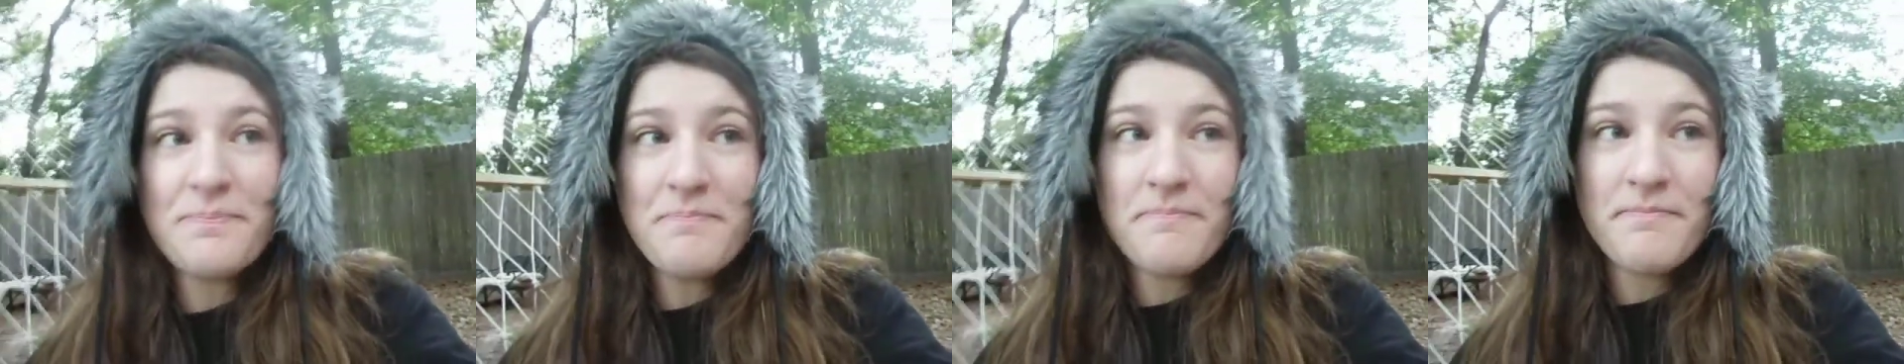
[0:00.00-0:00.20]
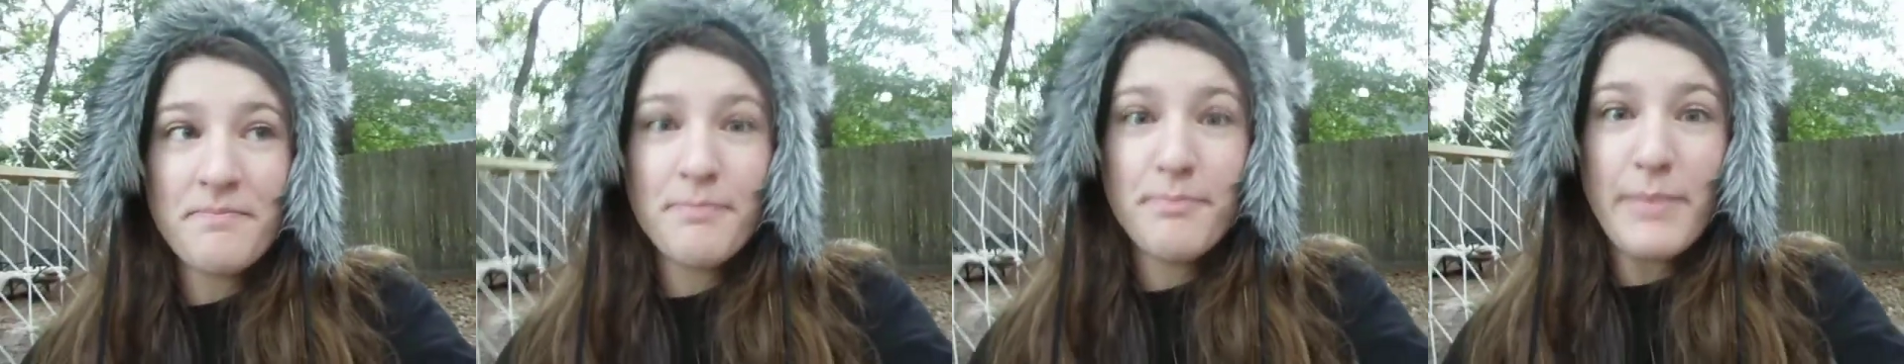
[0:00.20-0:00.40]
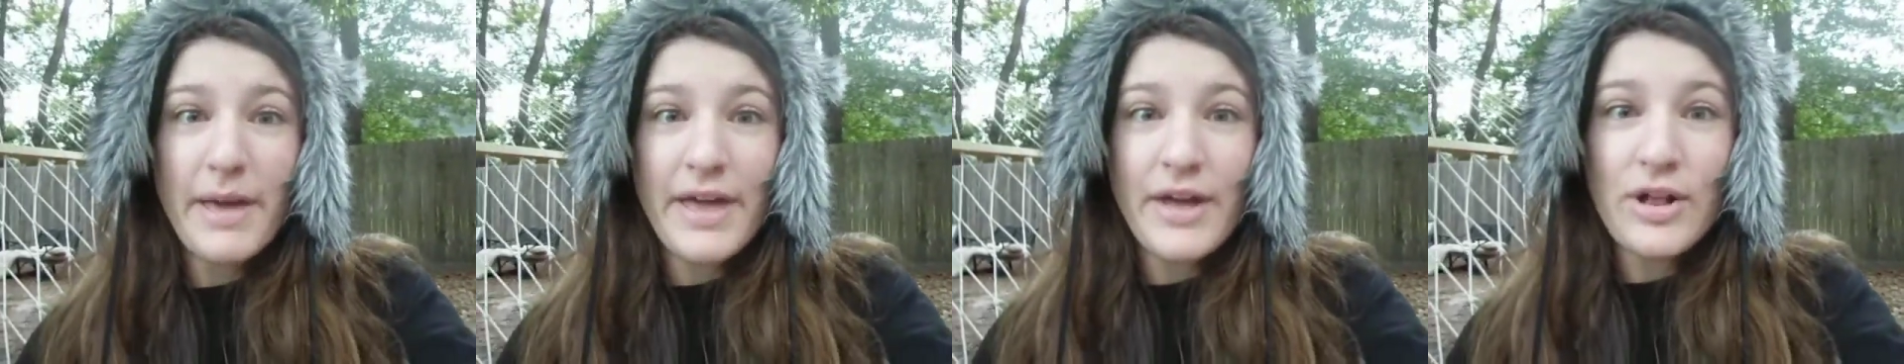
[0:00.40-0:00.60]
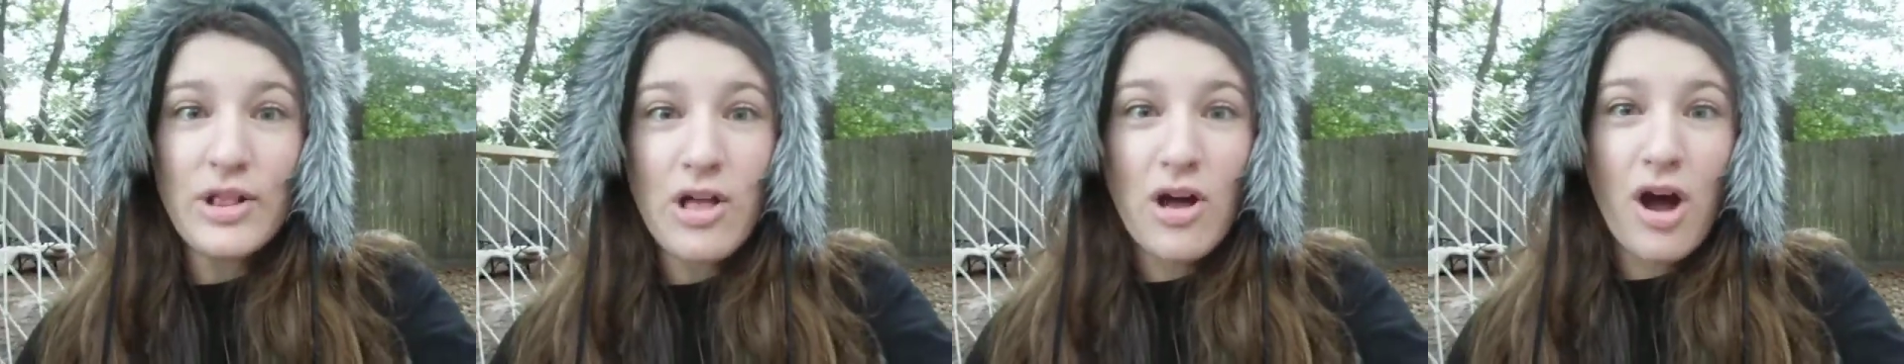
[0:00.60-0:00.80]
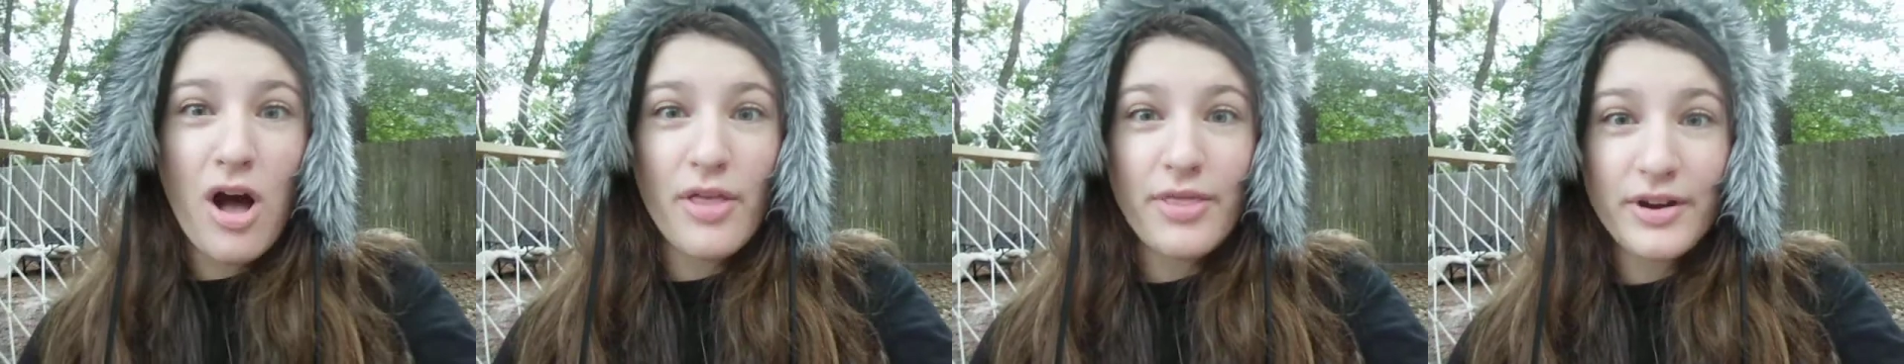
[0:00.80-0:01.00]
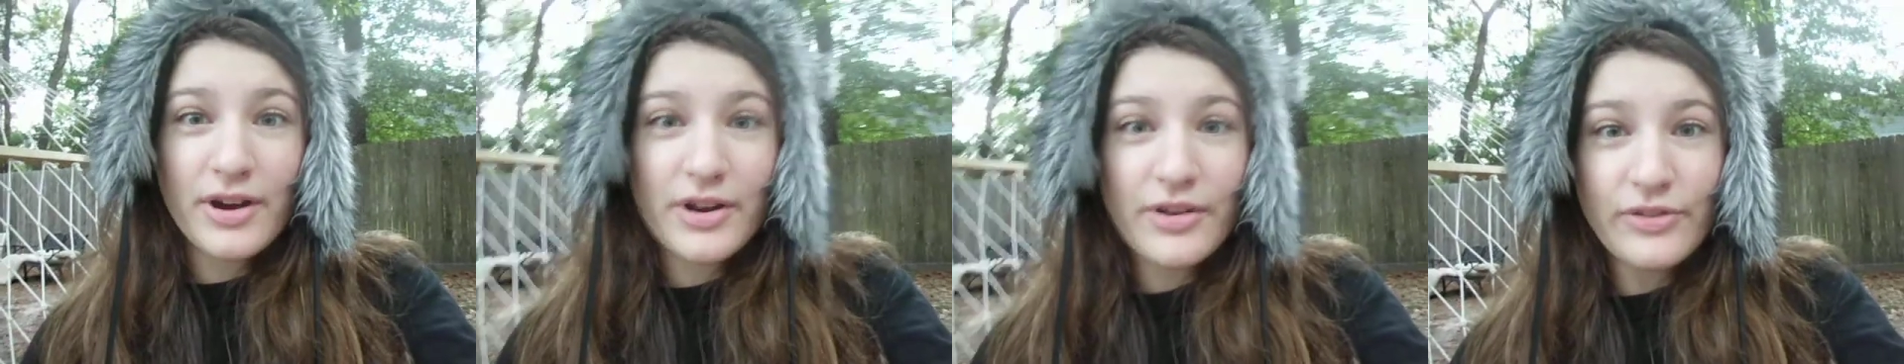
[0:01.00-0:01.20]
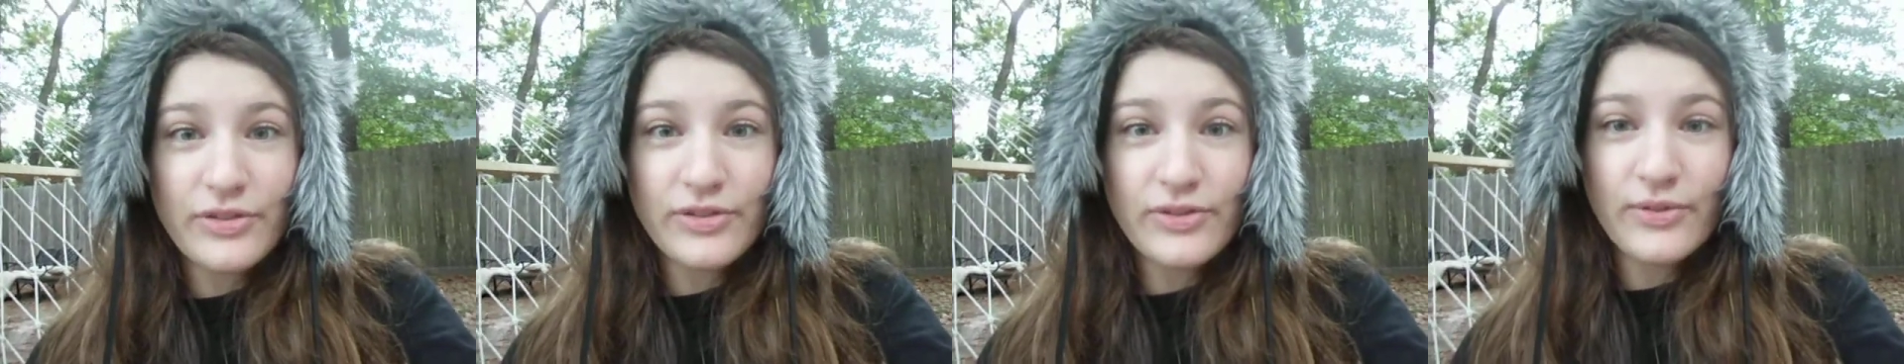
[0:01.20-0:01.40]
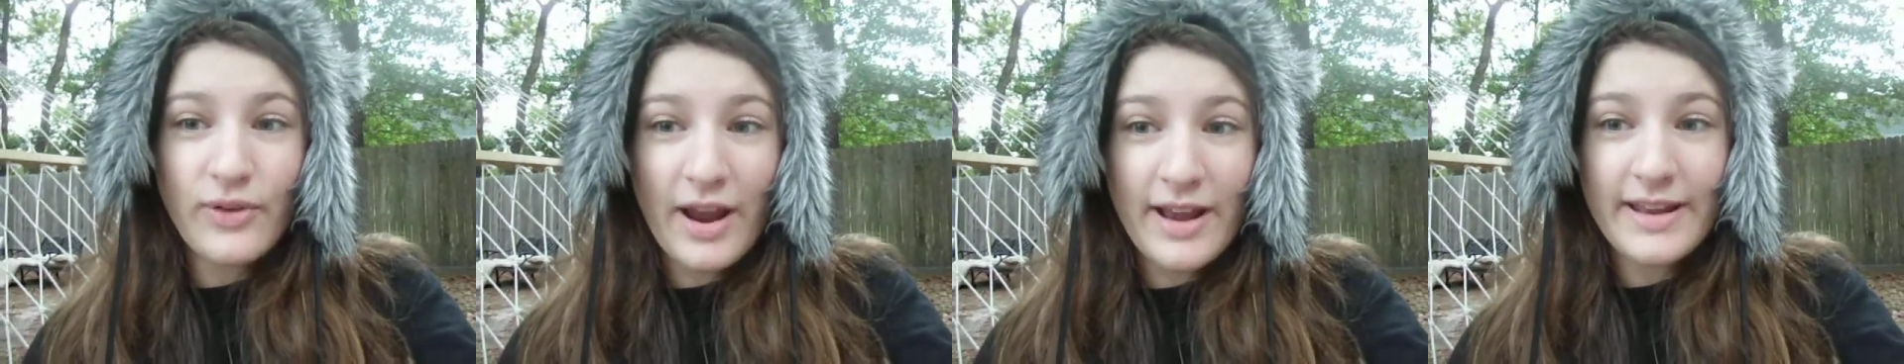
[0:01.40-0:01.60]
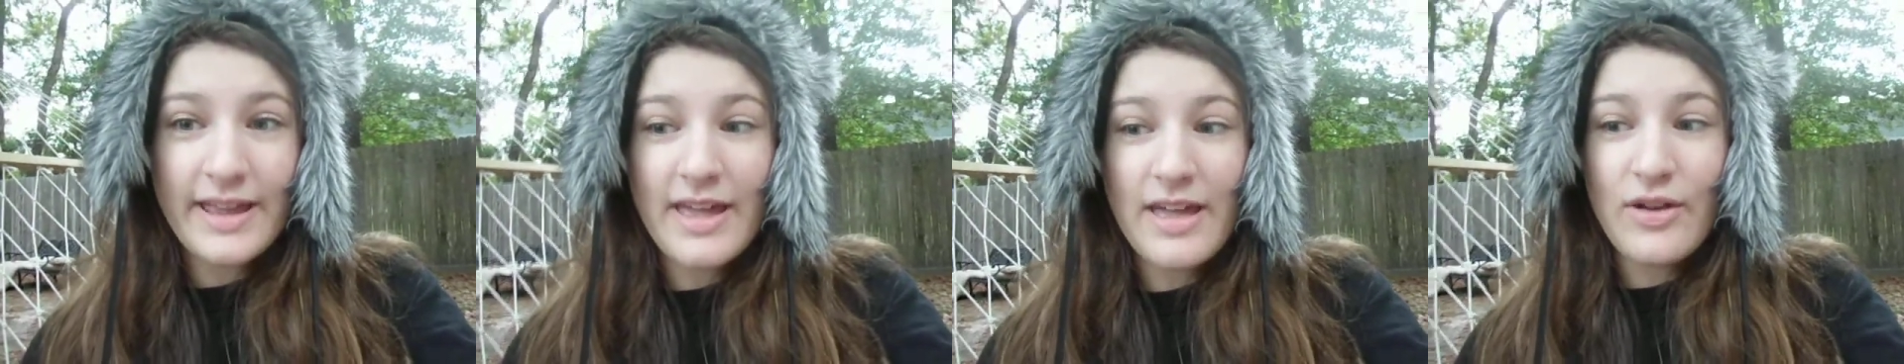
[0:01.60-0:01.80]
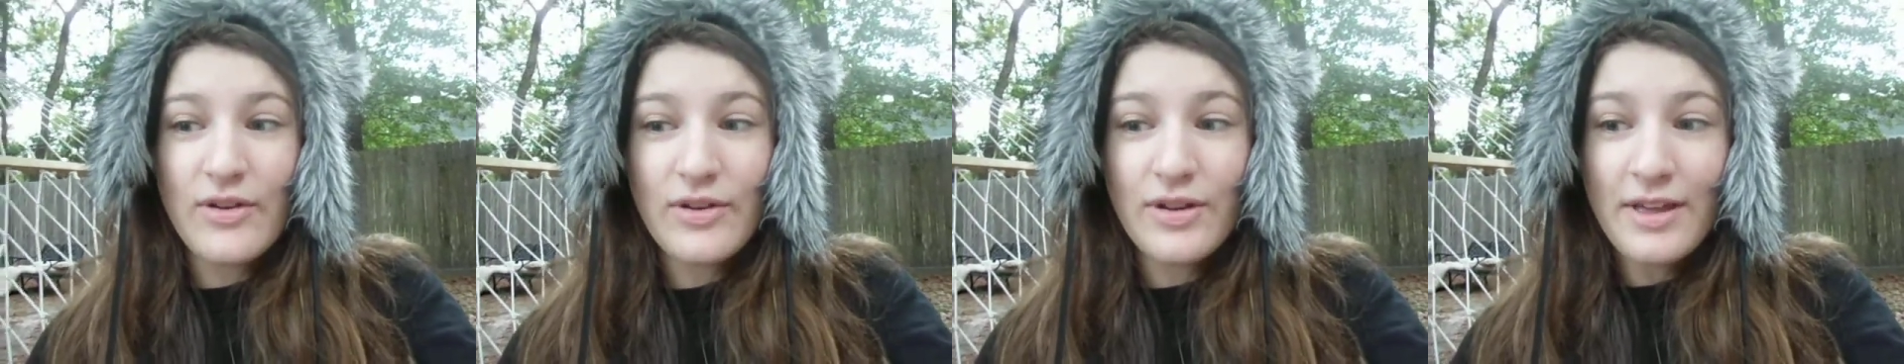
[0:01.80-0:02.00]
male authors right now.